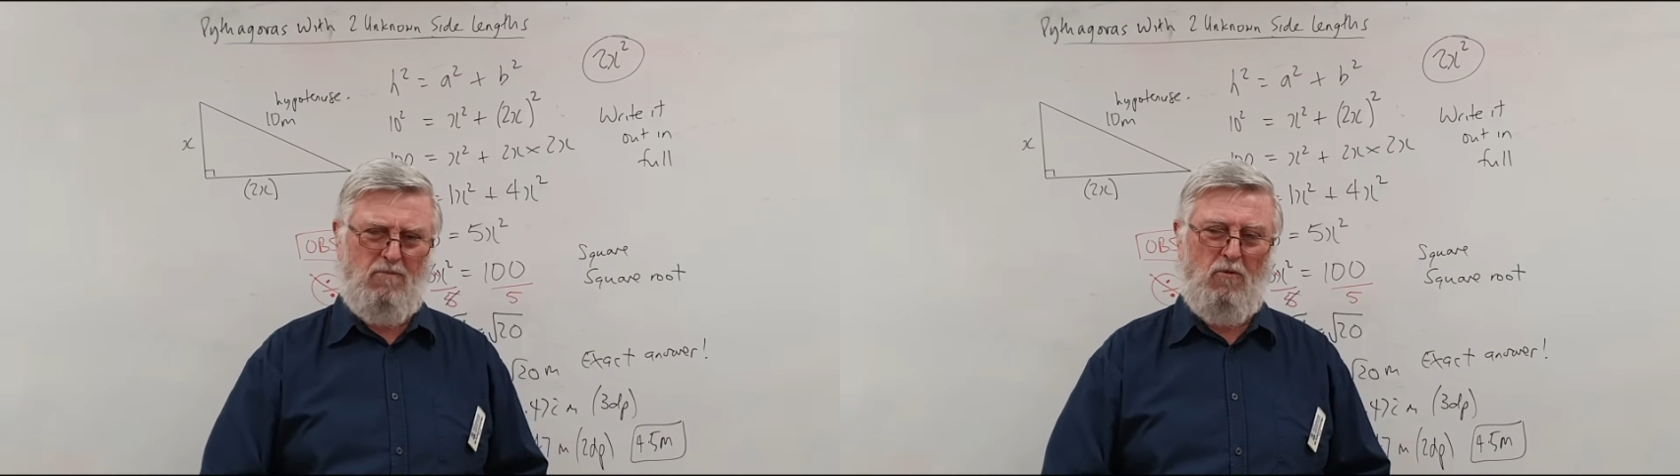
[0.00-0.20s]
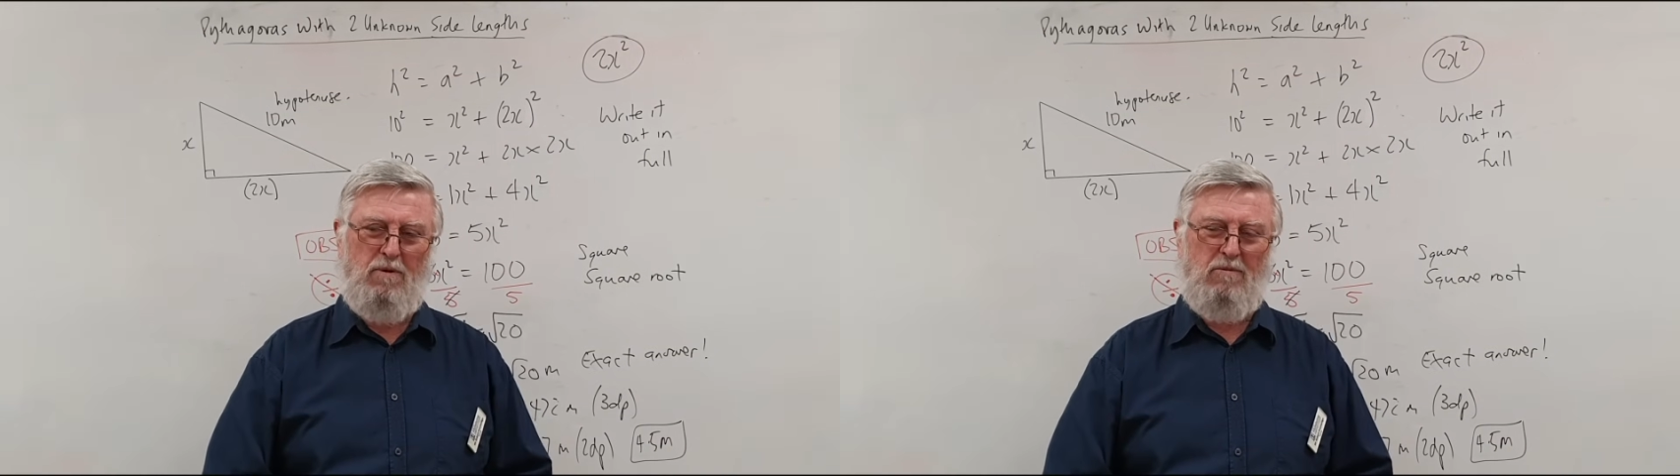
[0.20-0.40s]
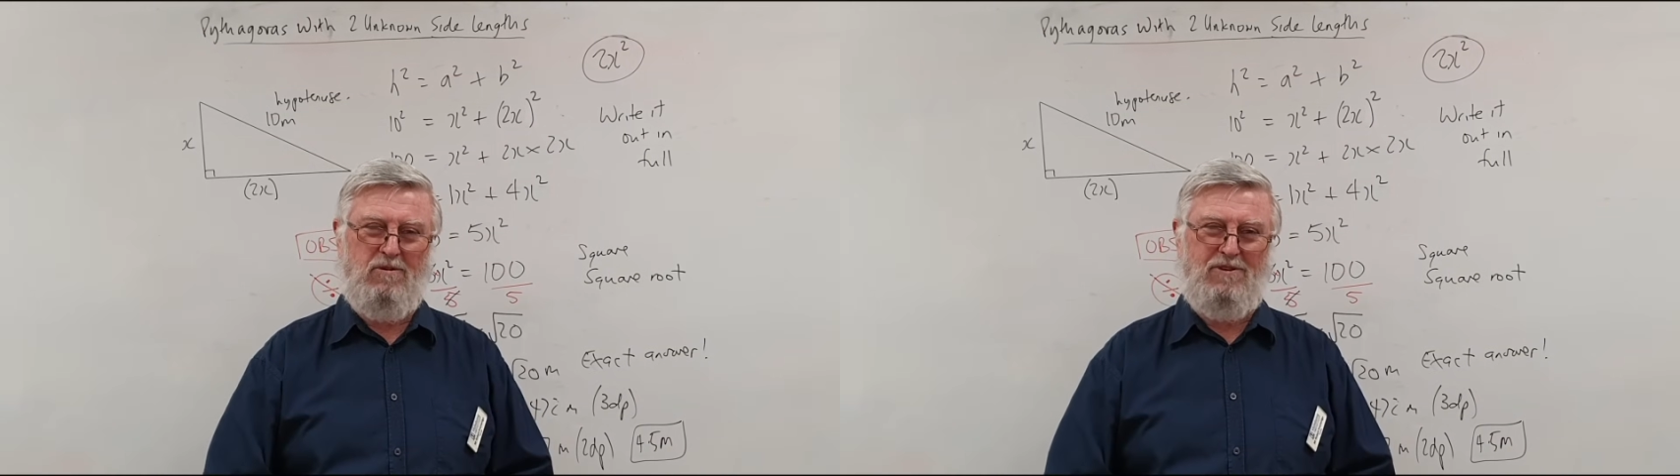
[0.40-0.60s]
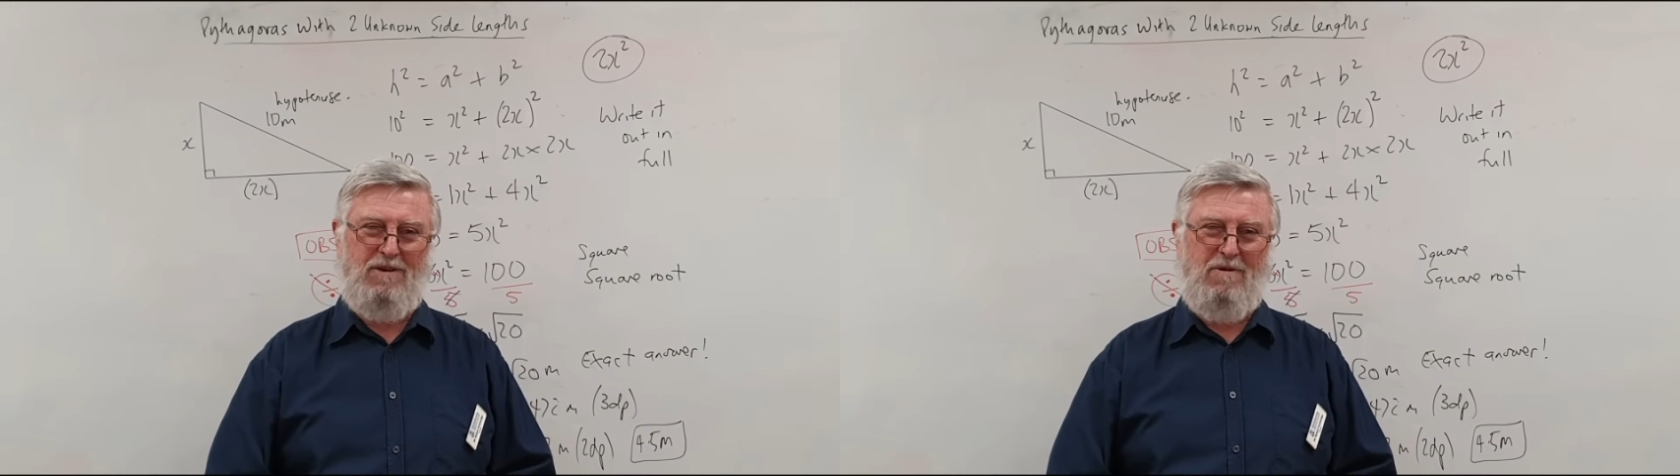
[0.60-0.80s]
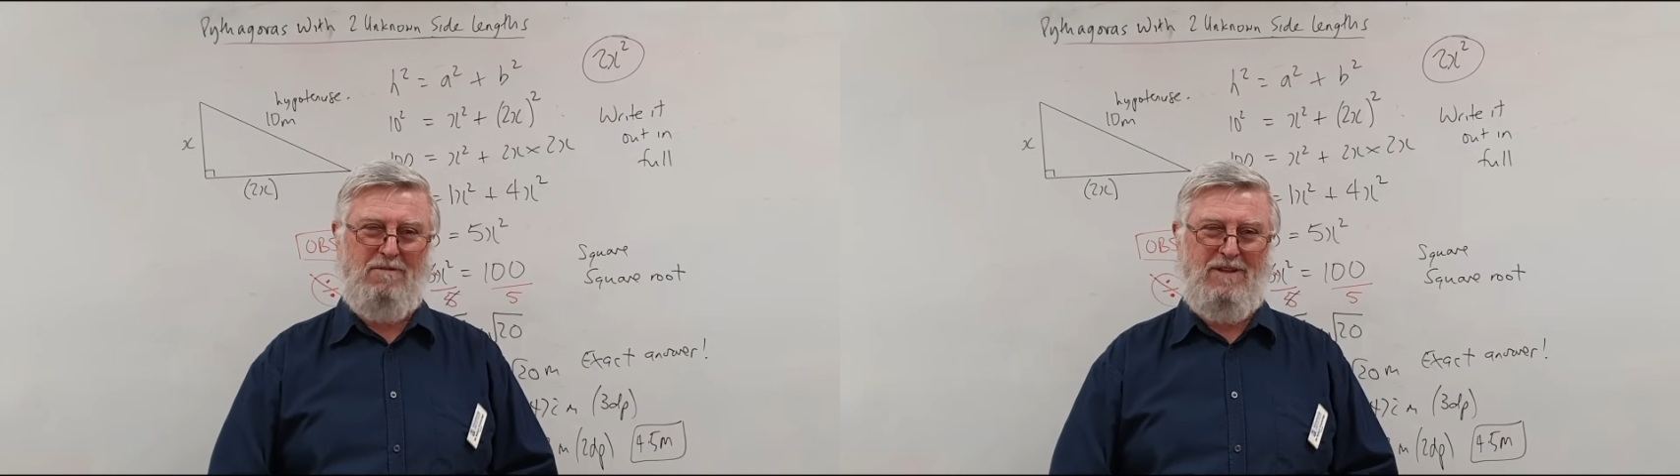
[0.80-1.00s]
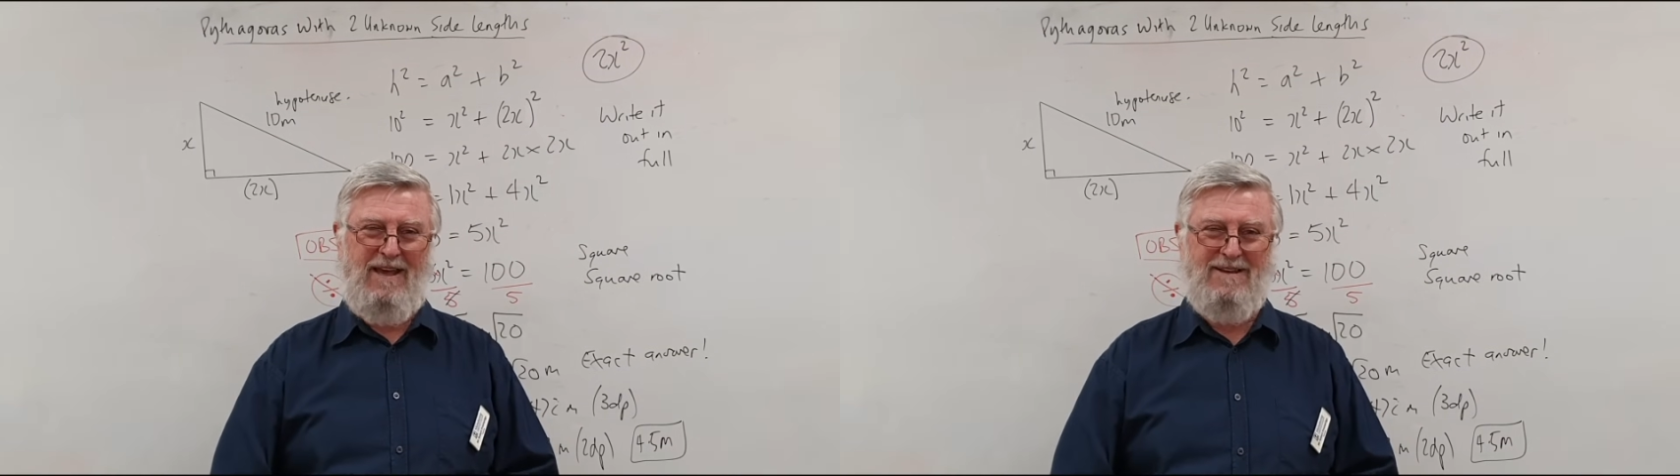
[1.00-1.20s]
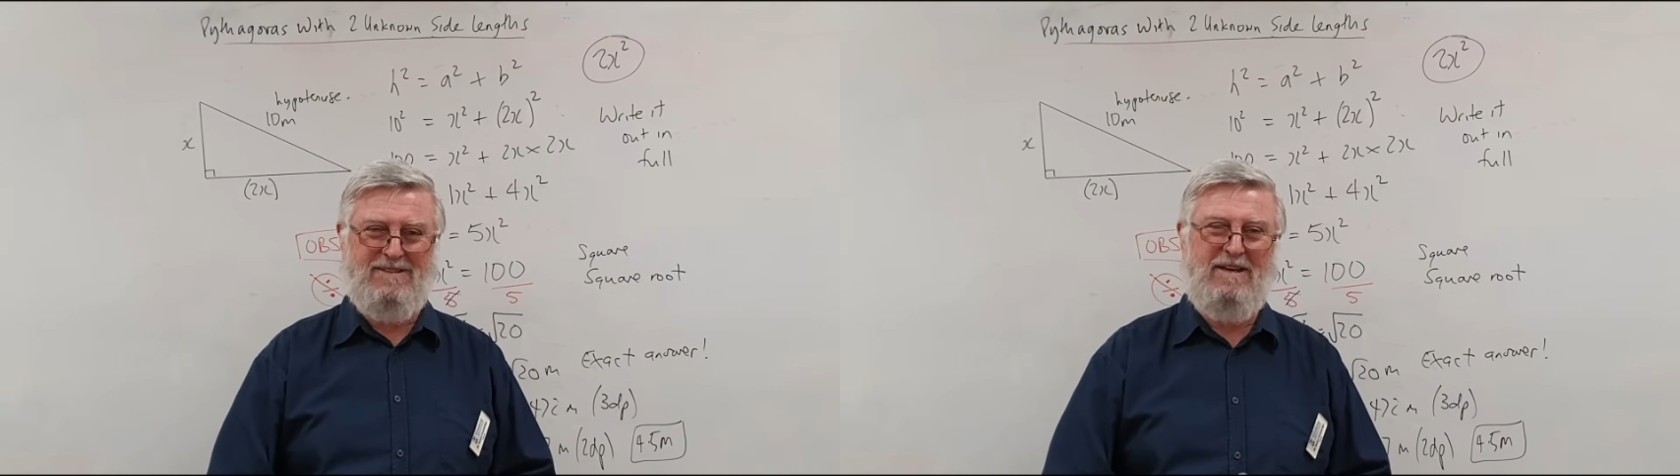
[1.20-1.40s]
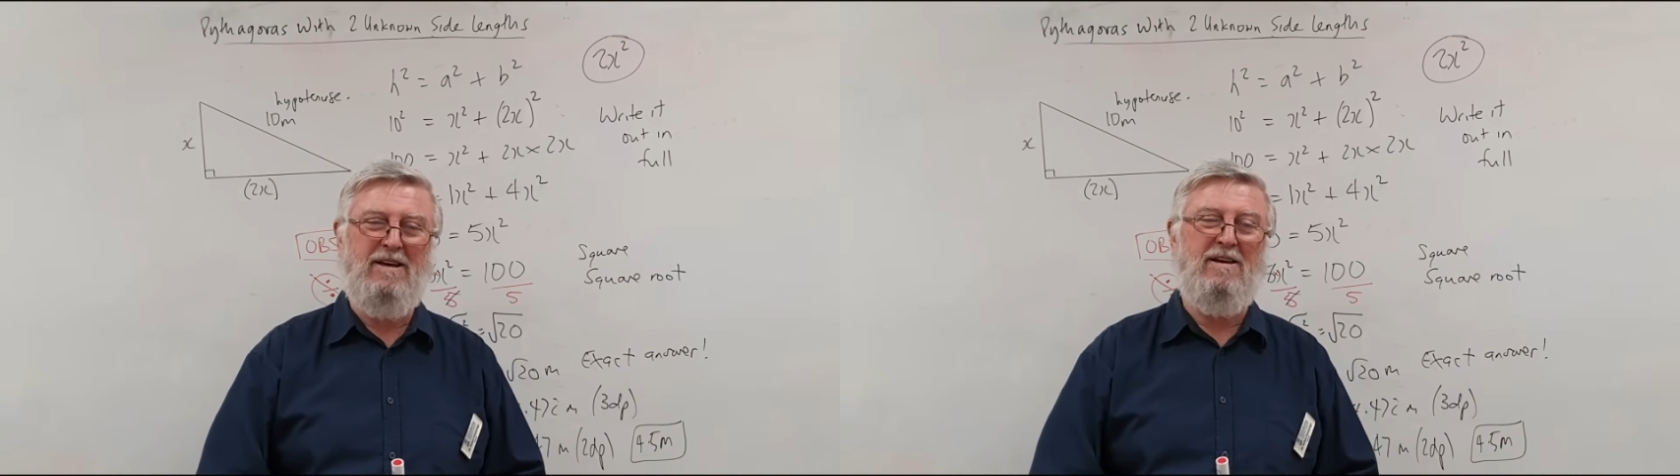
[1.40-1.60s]
the more people see my
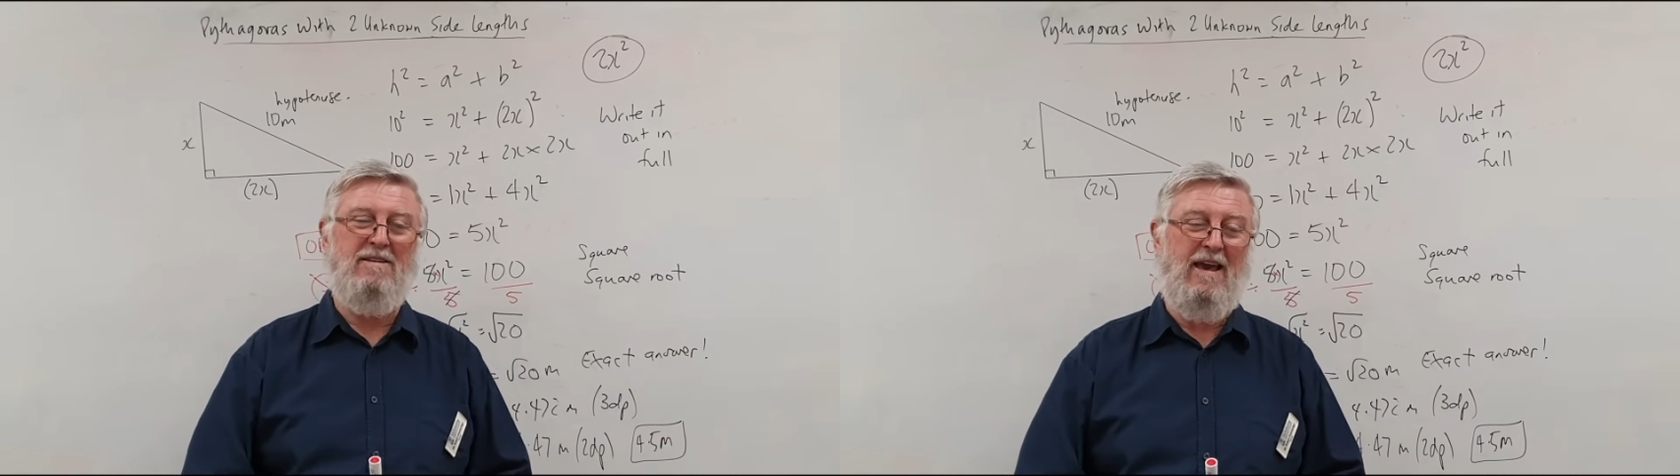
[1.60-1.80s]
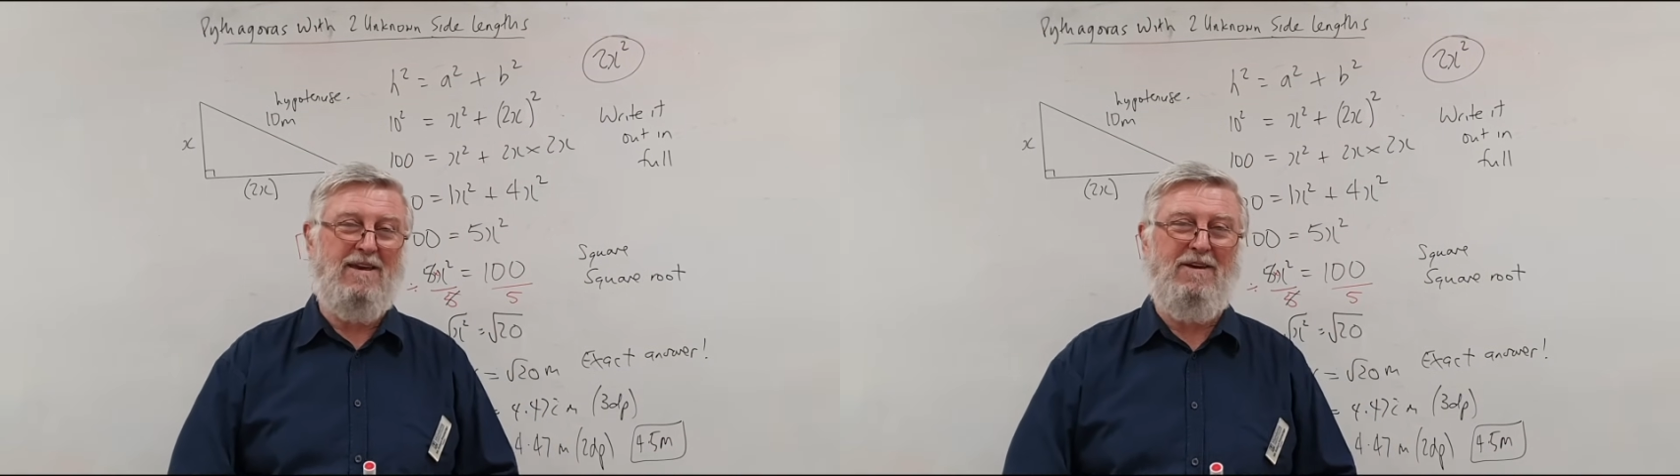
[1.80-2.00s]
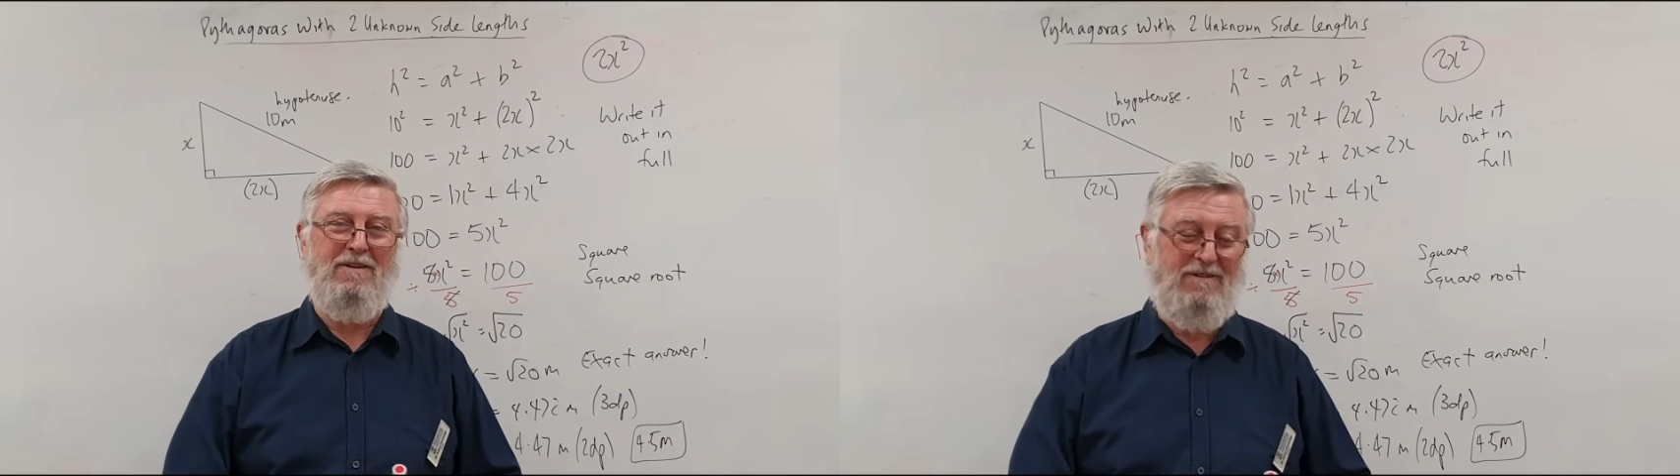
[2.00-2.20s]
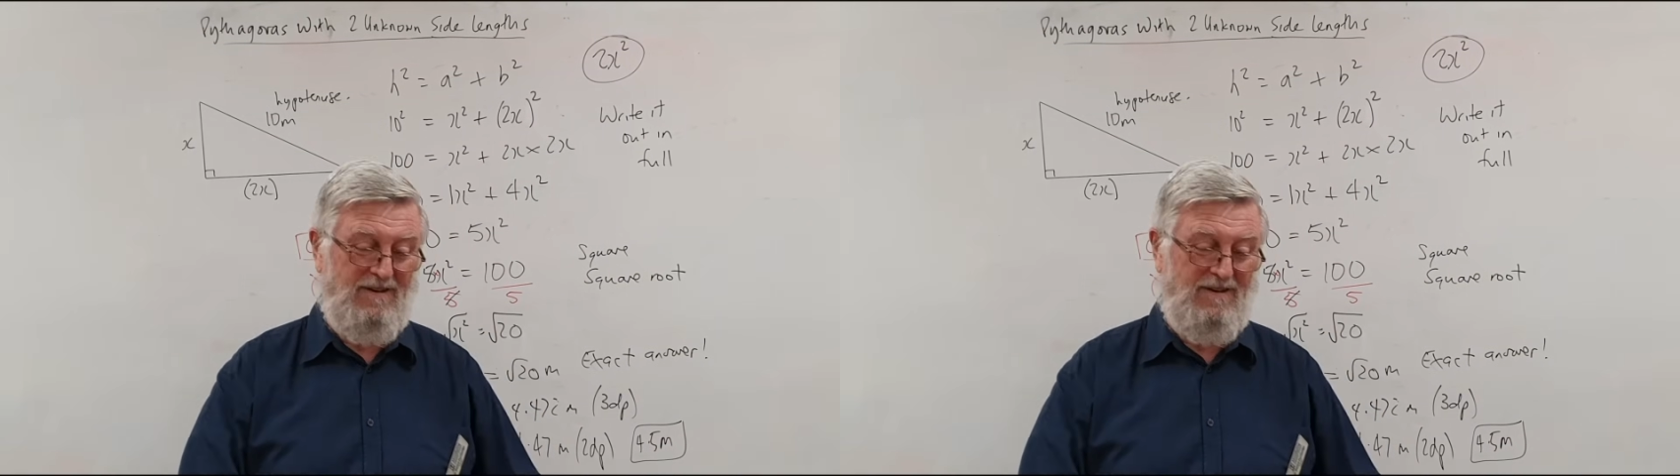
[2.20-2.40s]
videos. Thank you.